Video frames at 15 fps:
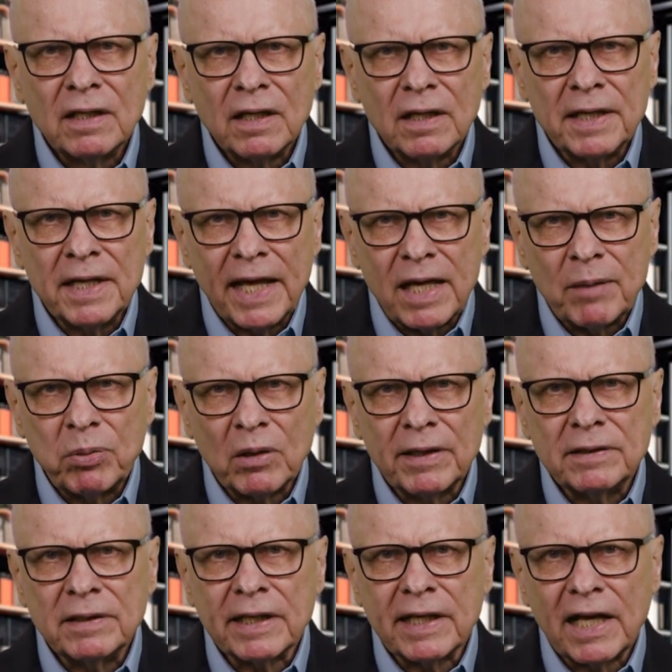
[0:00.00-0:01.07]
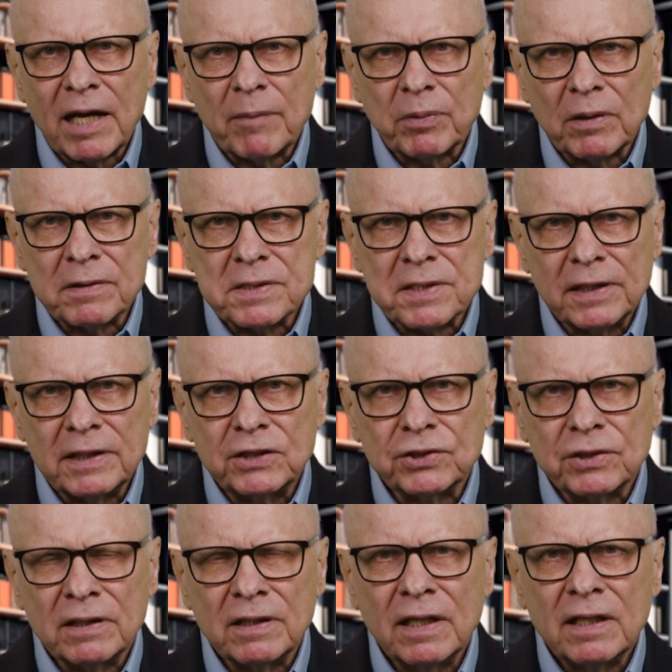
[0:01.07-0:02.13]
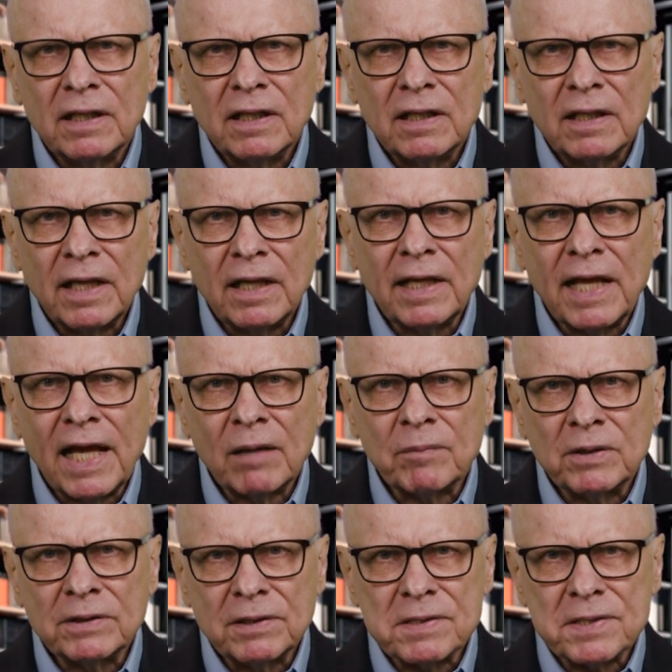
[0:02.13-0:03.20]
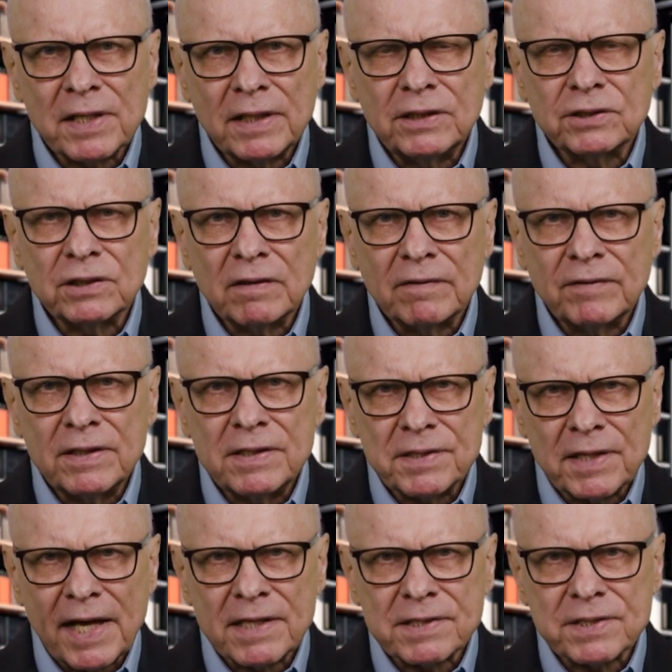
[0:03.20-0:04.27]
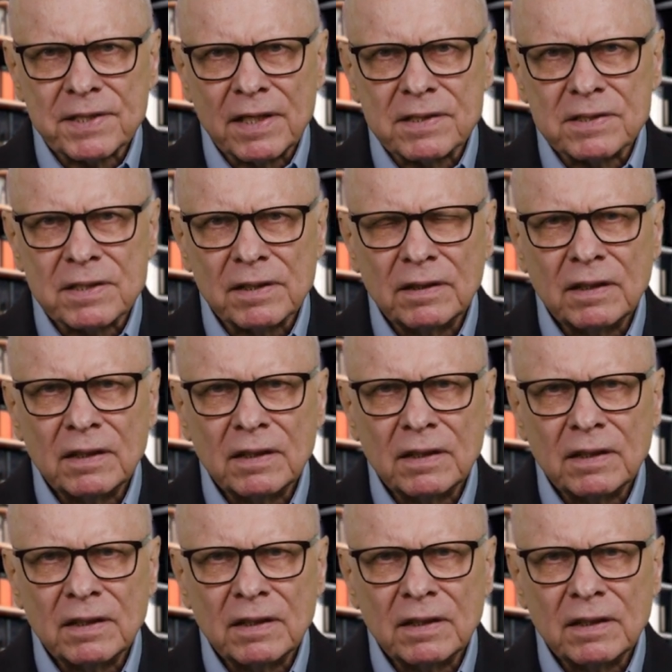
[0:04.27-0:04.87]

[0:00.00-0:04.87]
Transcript: enabling the capitalization and amortization of these assets.